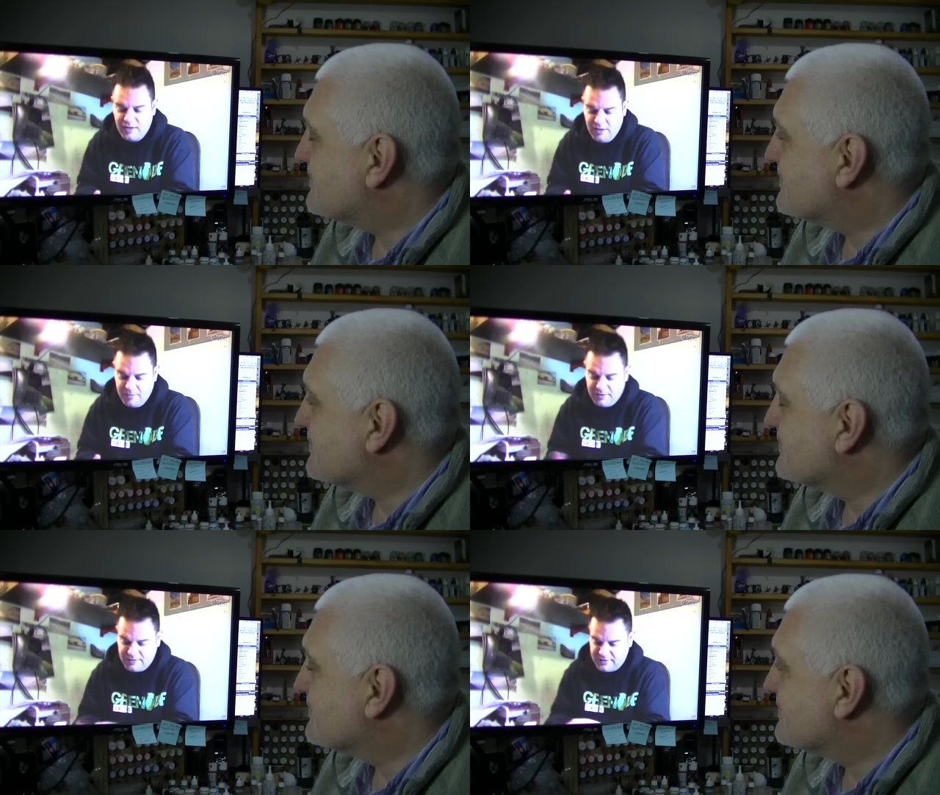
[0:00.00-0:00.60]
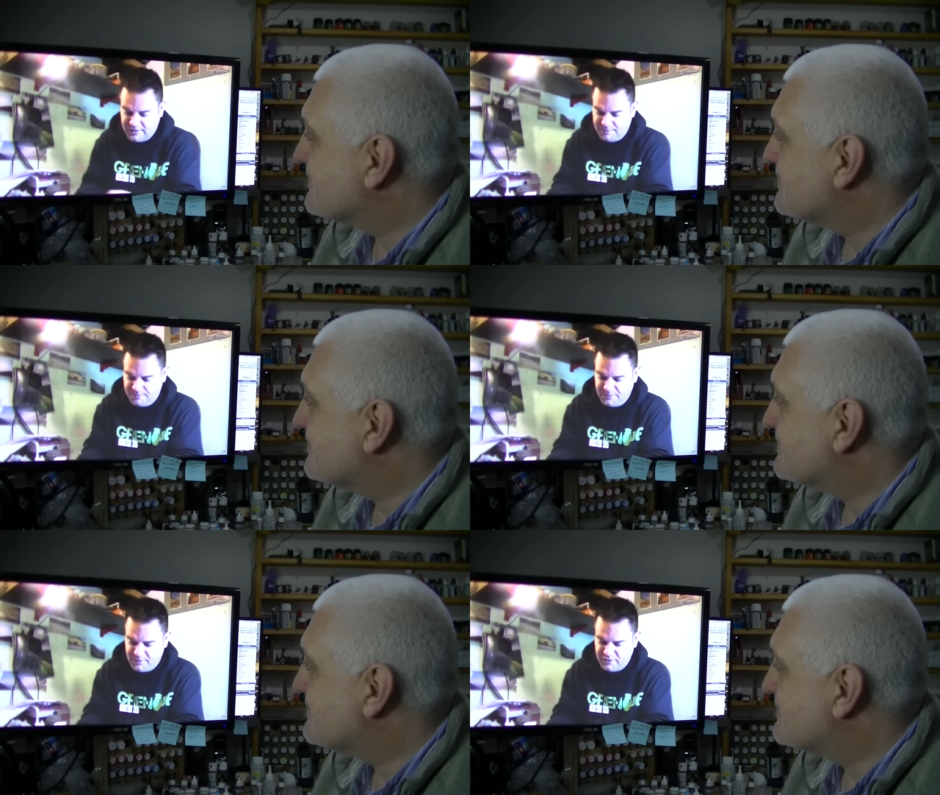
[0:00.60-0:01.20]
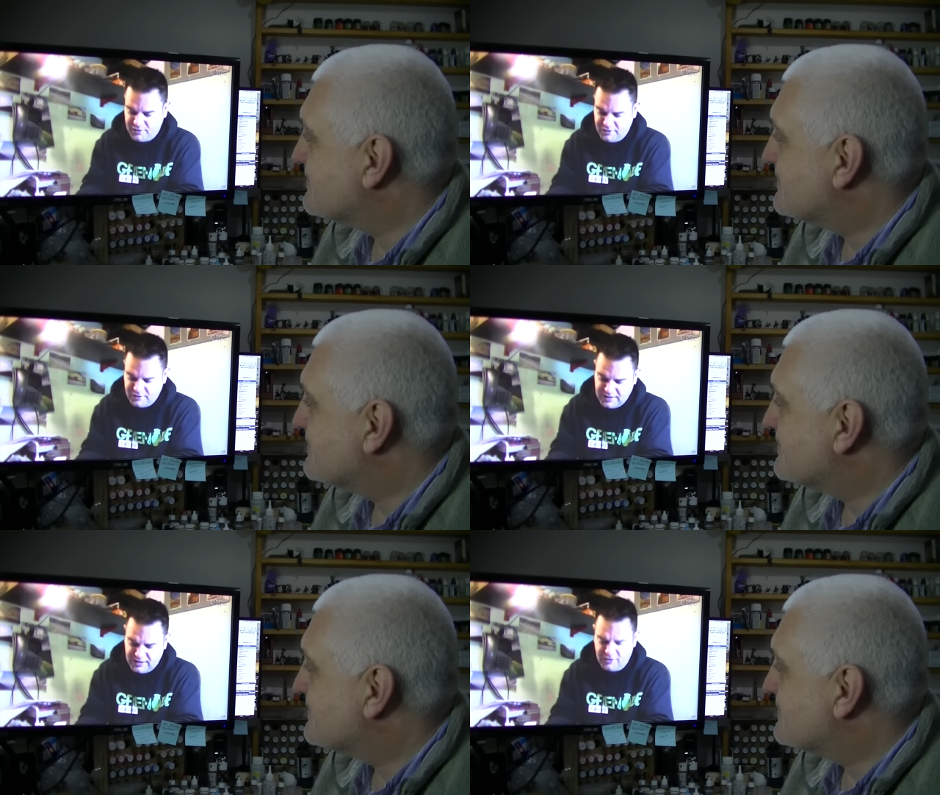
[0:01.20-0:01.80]
Speaker 1: No. But um,
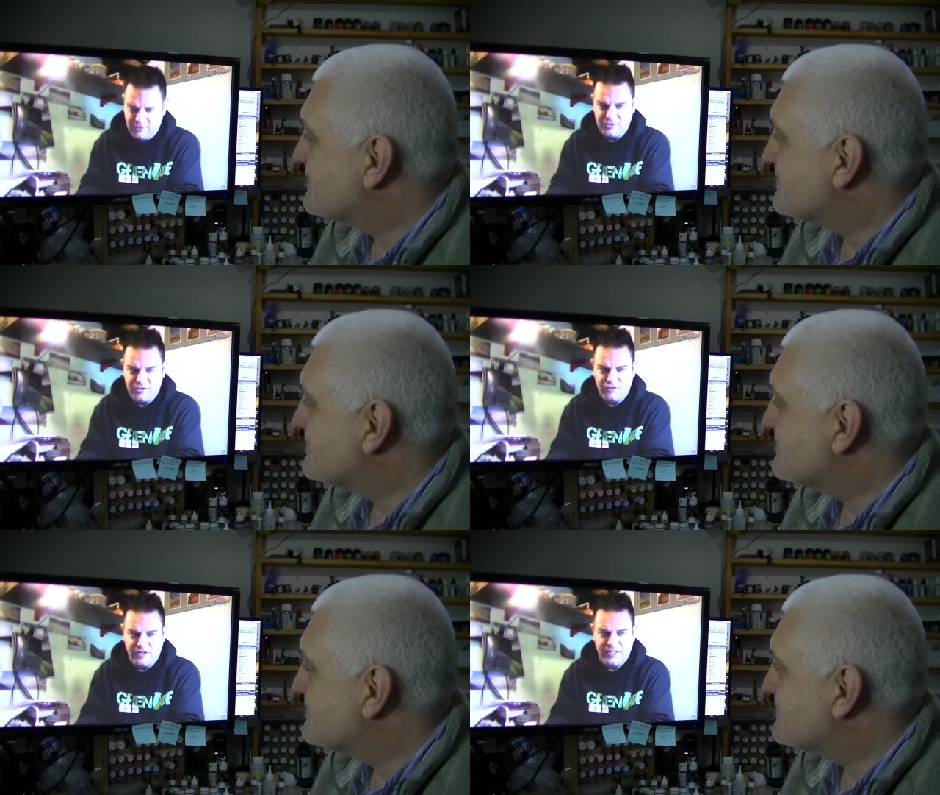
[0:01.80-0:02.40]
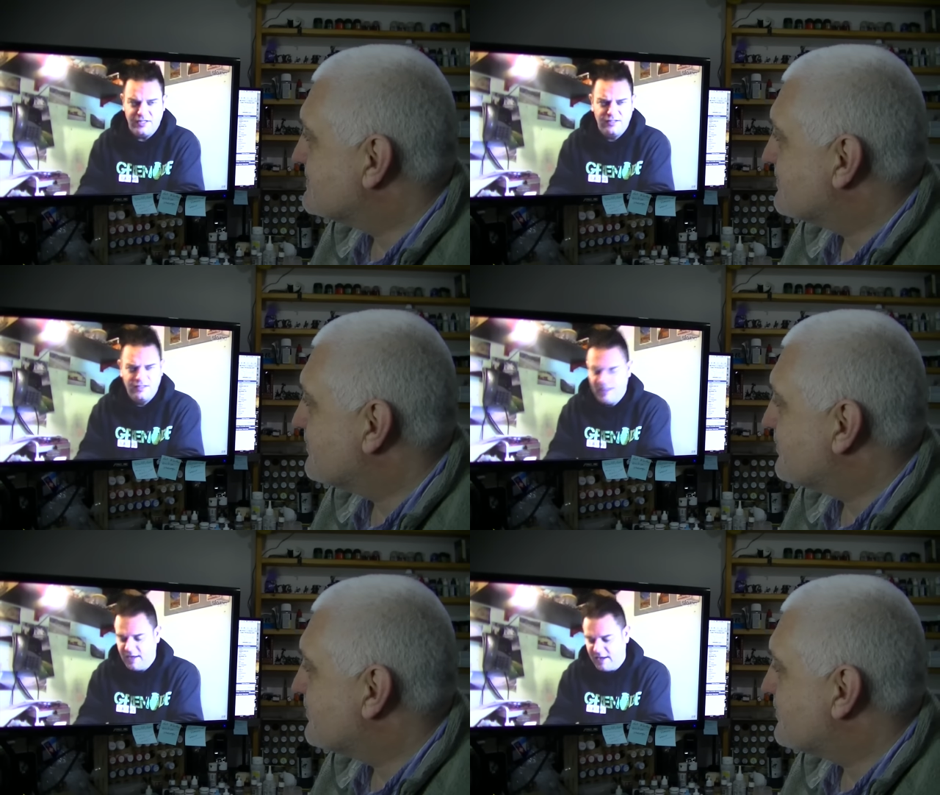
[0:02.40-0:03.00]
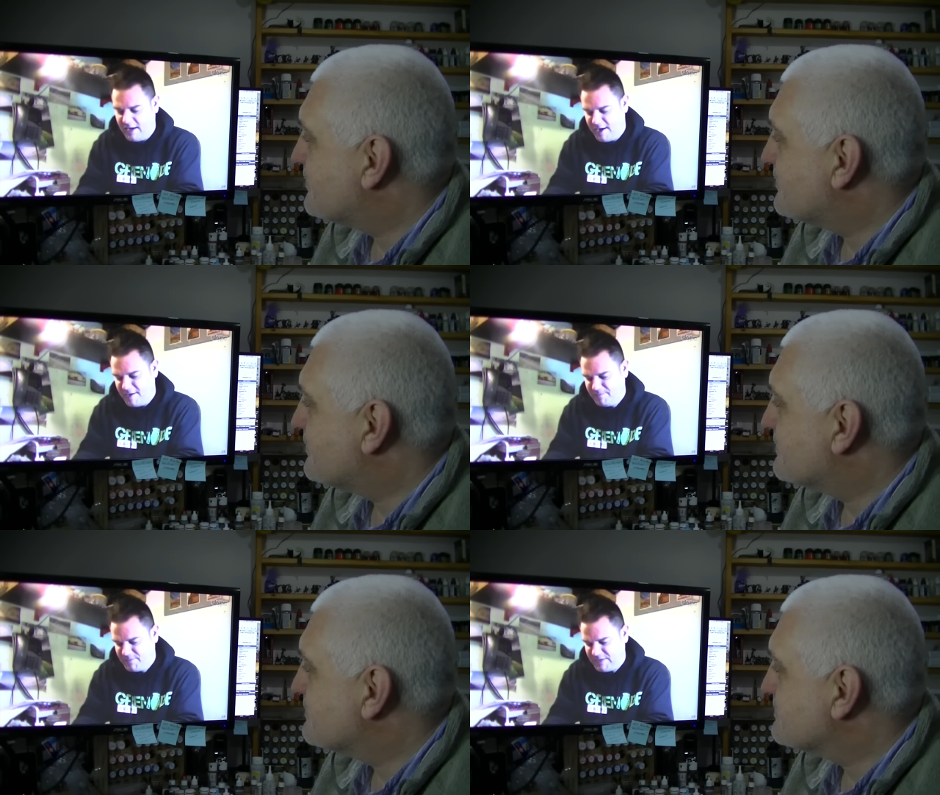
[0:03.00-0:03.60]
taking longer to dry.
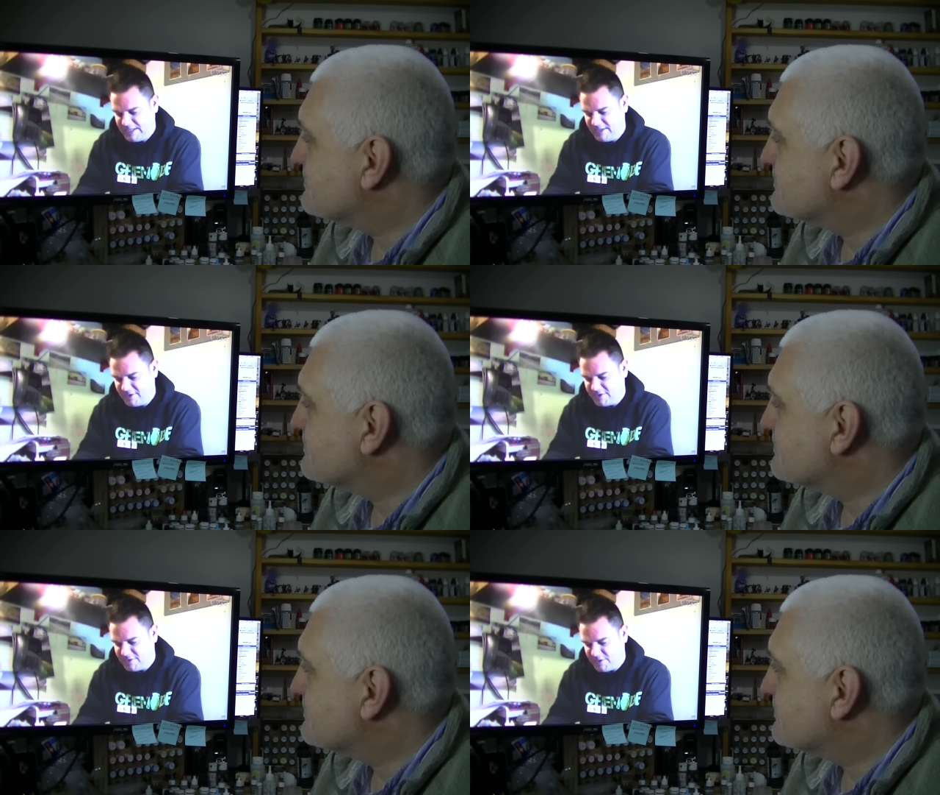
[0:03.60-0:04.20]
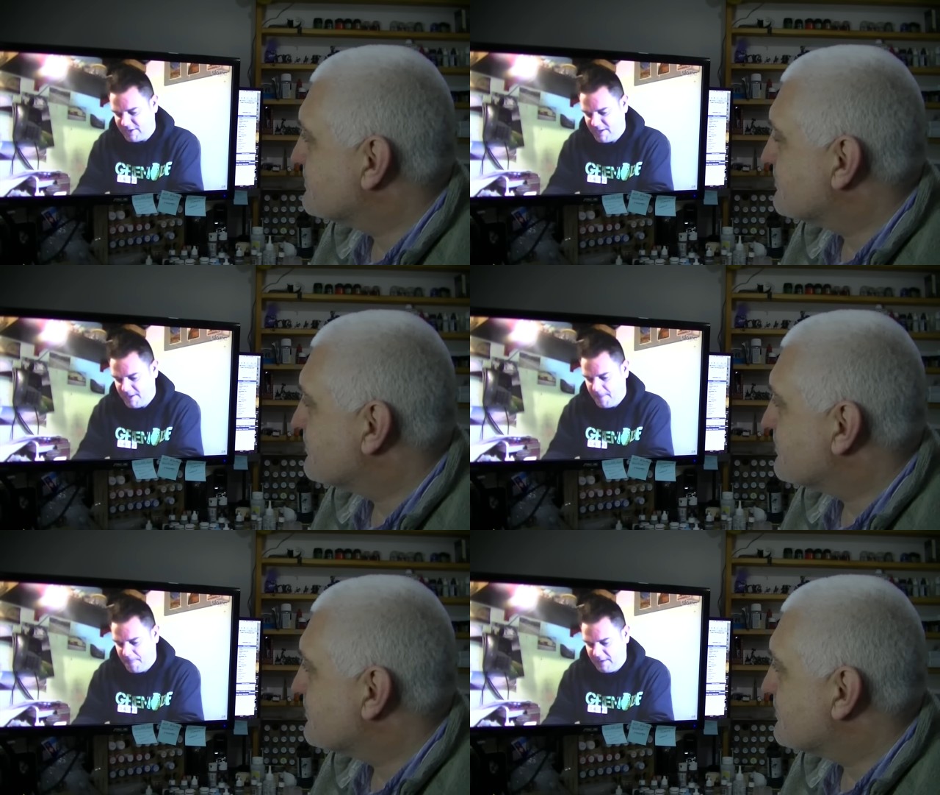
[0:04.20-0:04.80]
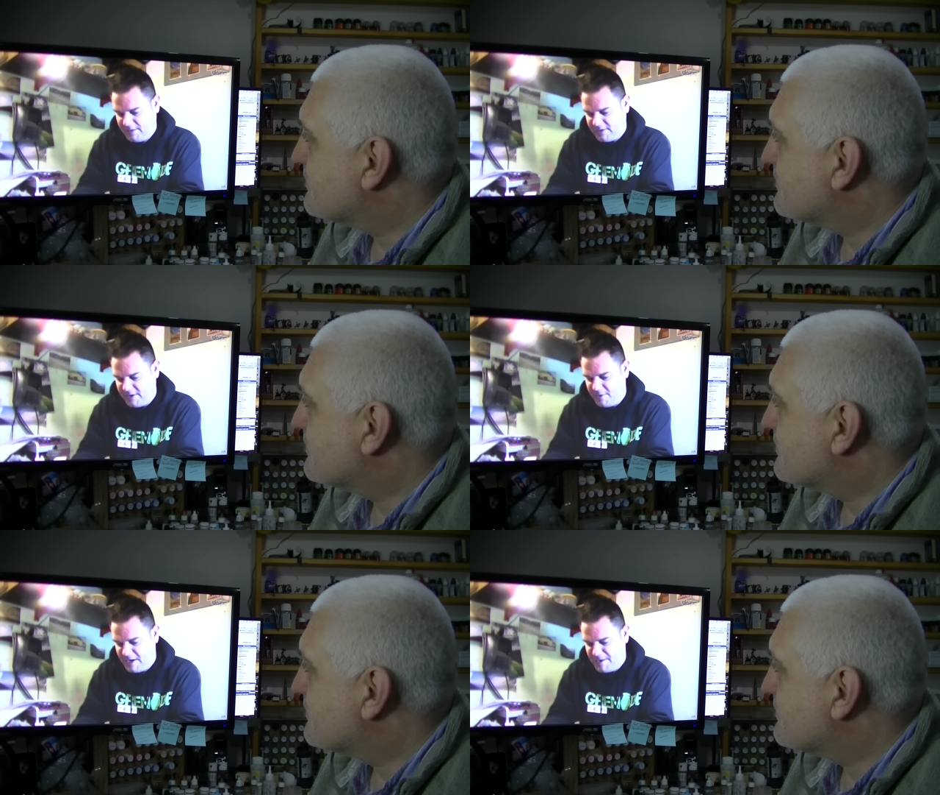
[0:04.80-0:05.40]
Um, taking longer to dry. So
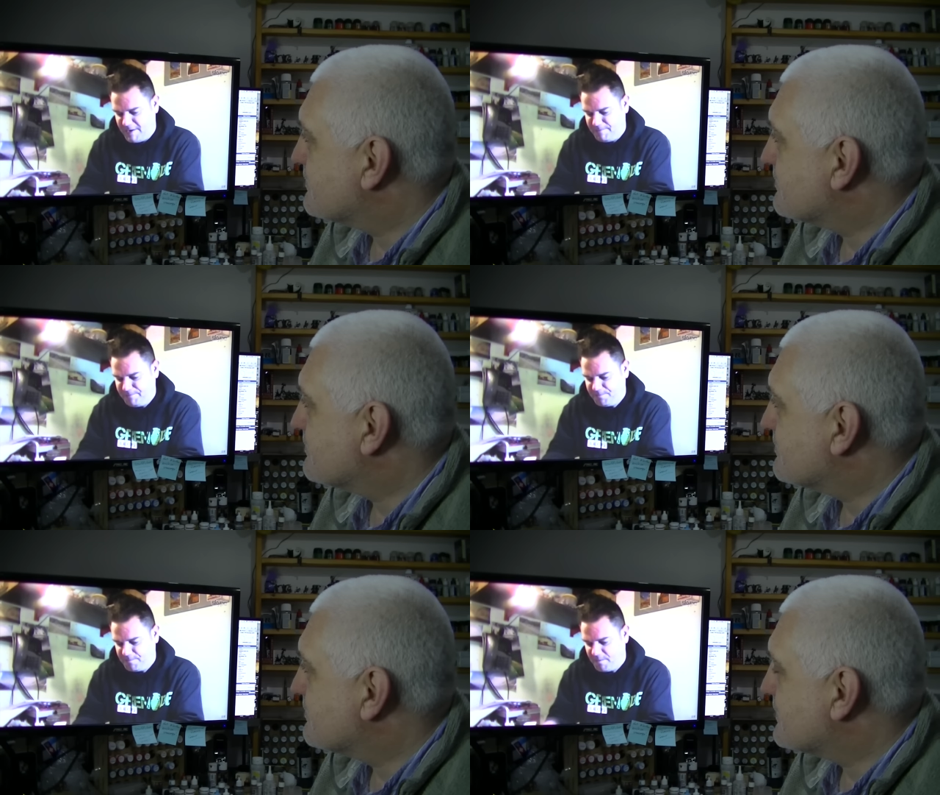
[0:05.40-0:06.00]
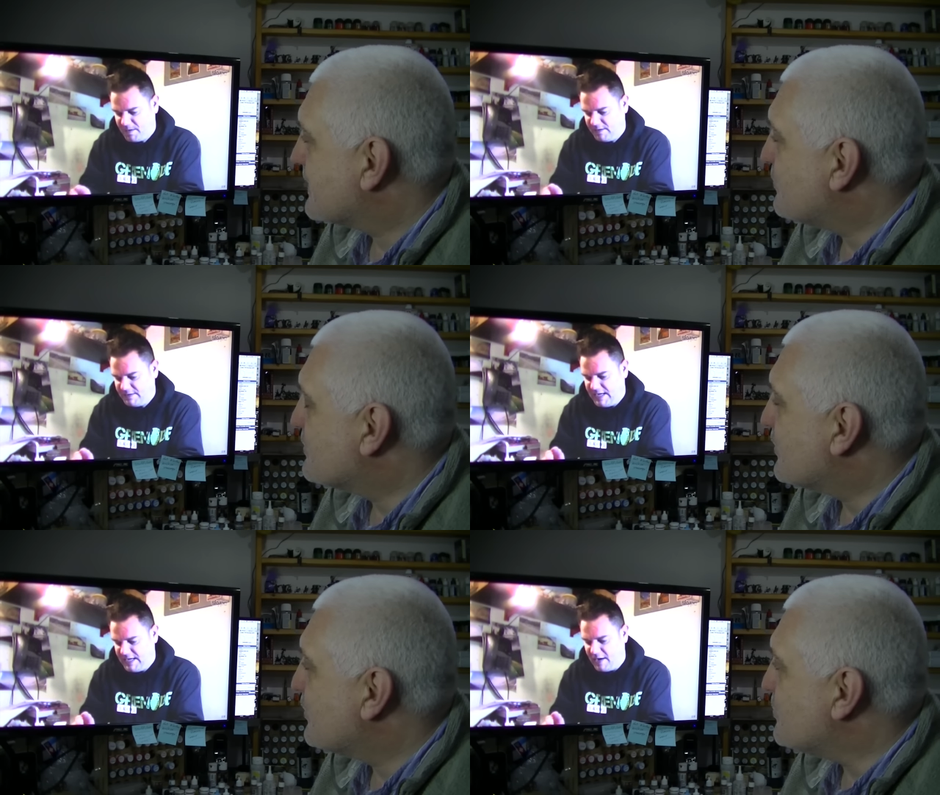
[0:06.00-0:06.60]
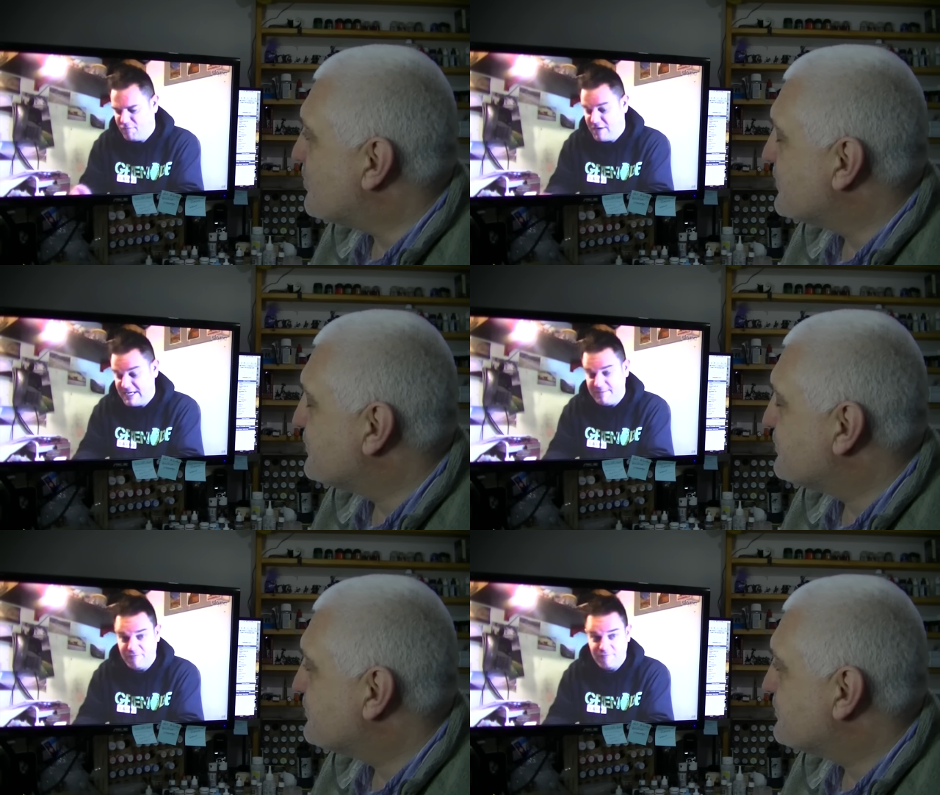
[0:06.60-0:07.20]
um, you want yeah, to loop? I'm really,